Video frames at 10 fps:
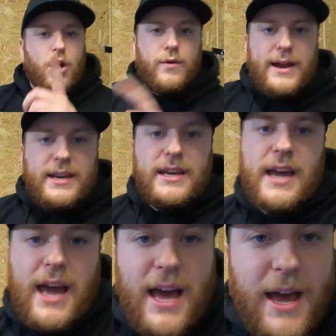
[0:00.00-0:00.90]
already,
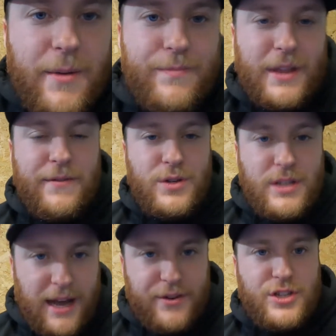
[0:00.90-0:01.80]
if you
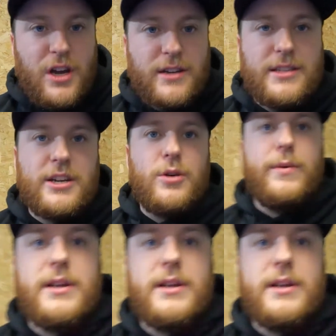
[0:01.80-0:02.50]
still have your stock steering